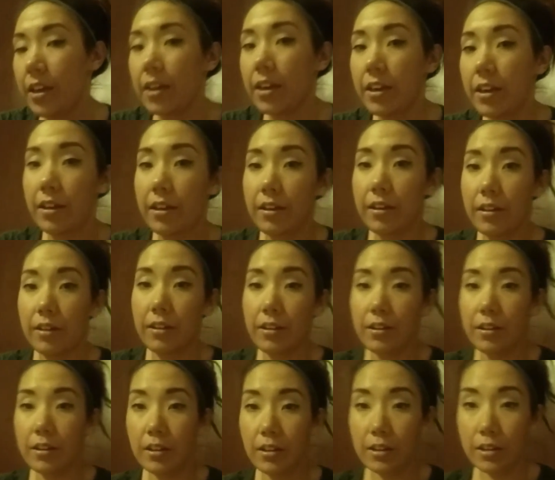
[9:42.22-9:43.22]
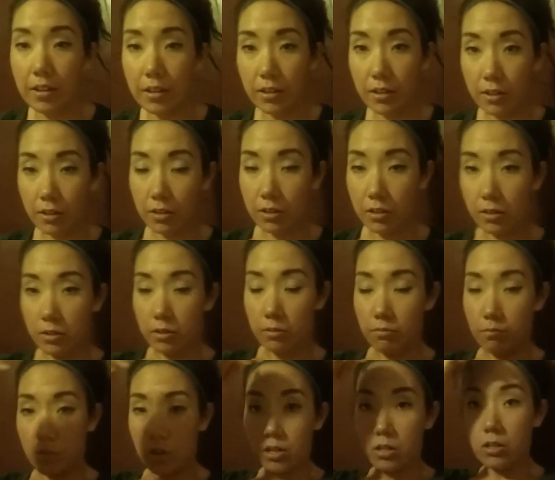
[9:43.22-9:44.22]
And
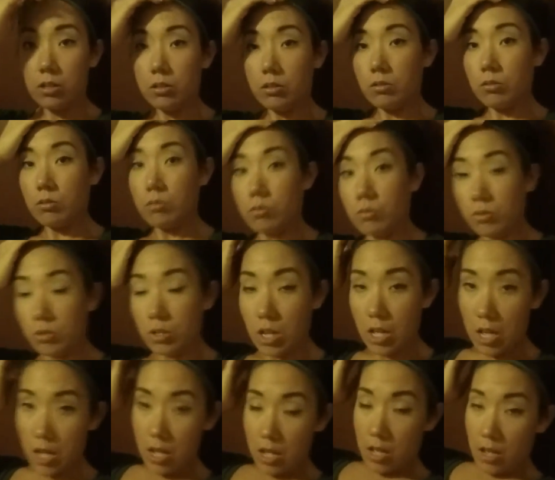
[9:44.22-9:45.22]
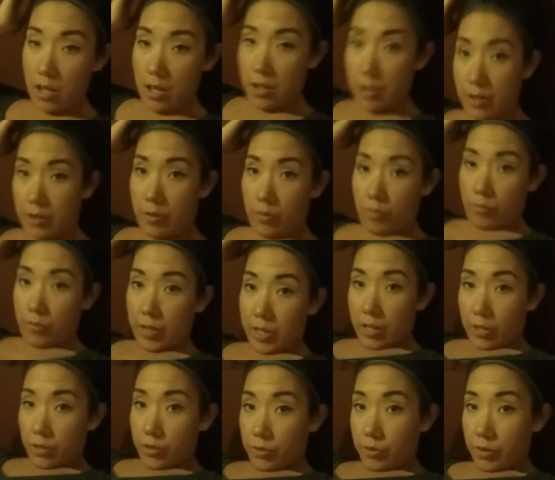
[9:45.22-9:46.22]
tomorrow we
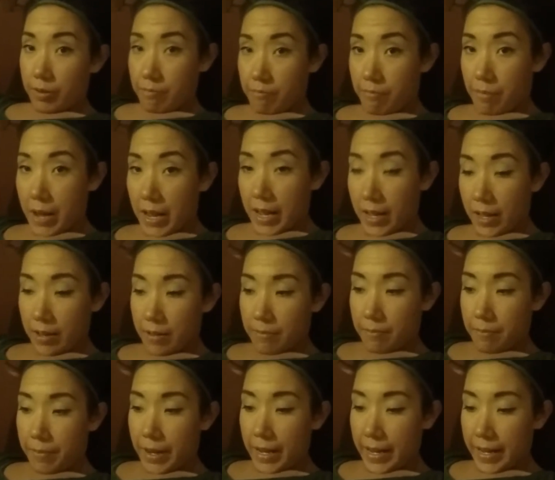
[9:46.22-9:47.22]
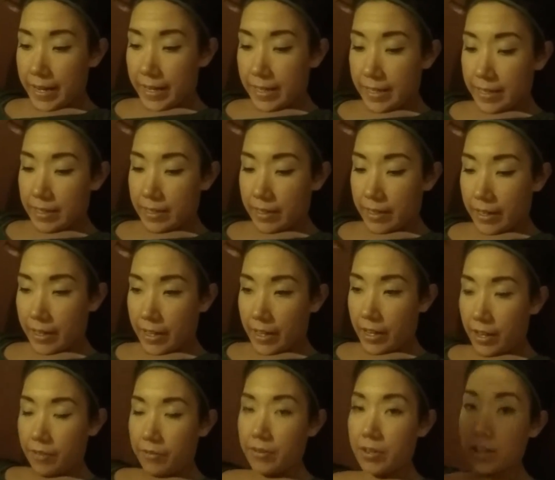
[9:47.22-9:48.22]
are doing back and buys, and I
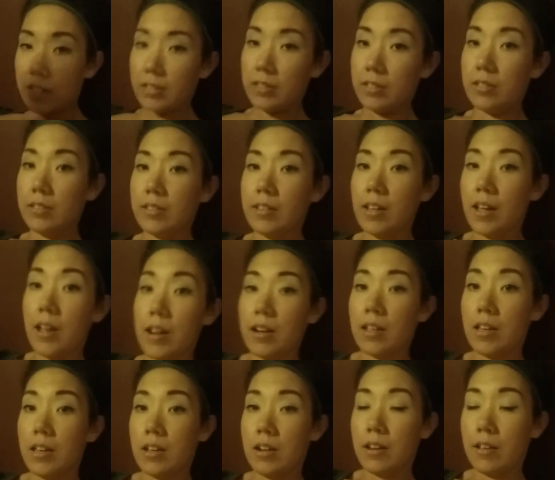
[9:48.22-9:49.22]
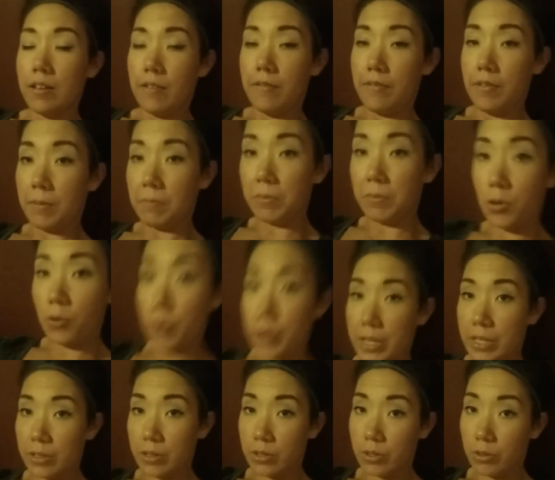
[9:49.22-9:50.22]
have not decided if I'm
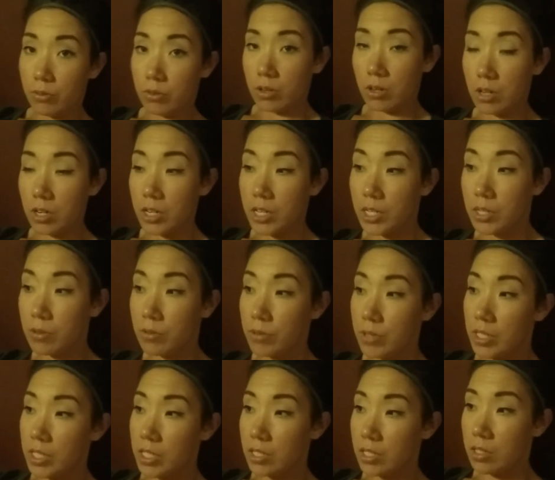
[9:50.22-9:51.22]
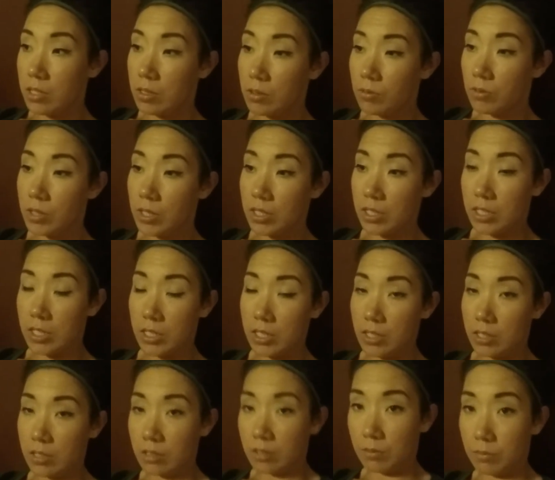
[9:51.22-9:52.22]
going to do cardio yet or
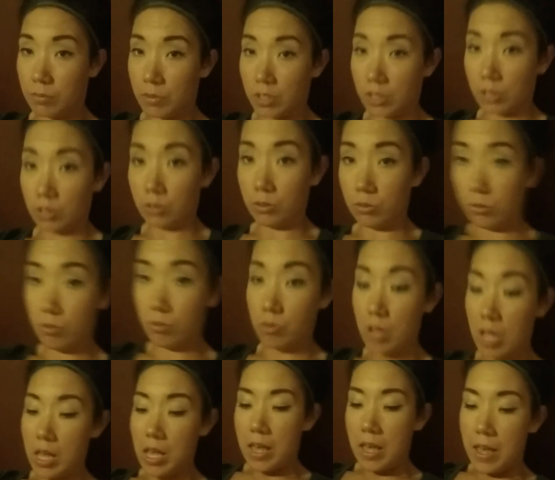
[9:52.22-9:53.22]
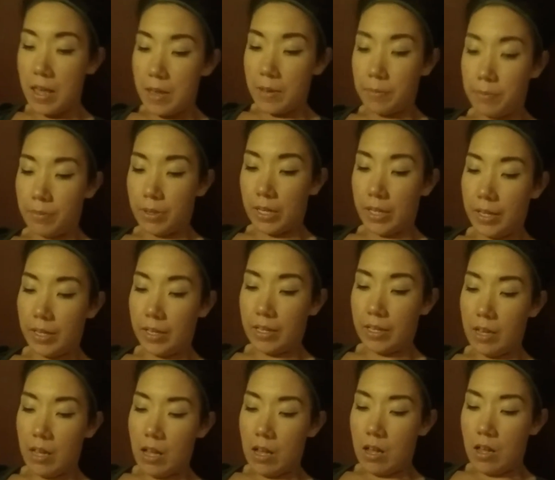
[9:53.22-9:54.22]
not tomorrow.
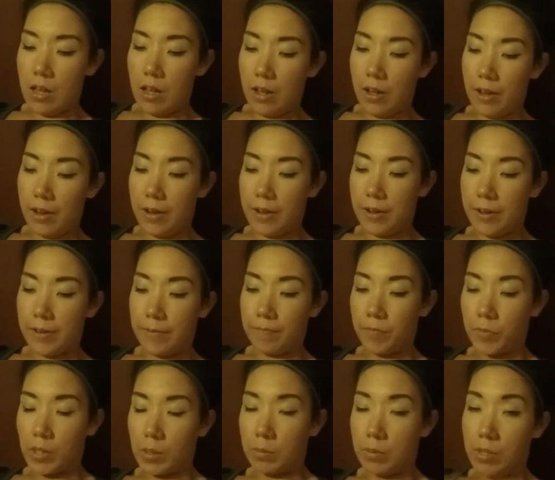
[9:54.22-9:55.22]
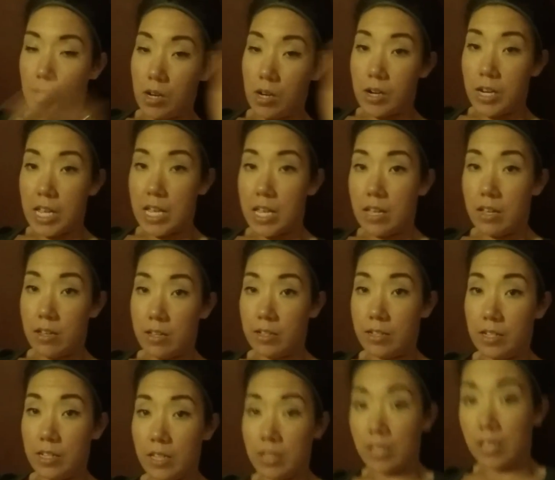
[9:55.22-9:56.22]
But um, I'm sorry
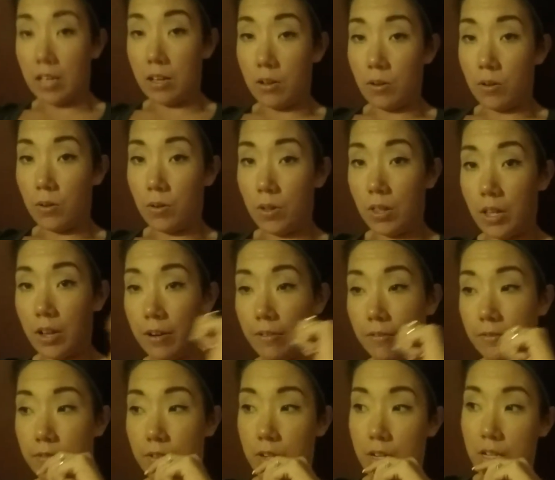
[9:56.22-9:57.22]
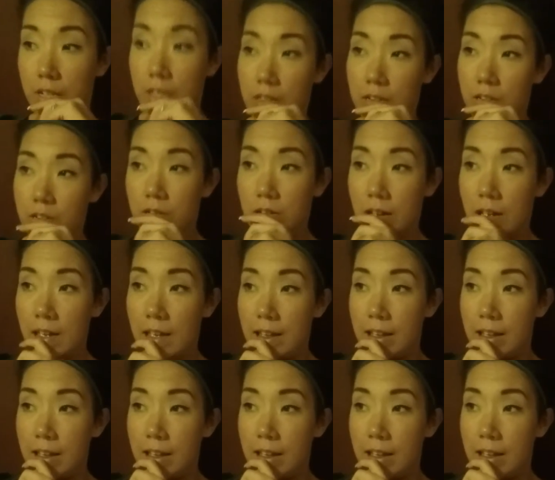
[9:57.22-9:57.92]
I didn't get a whole lot of footage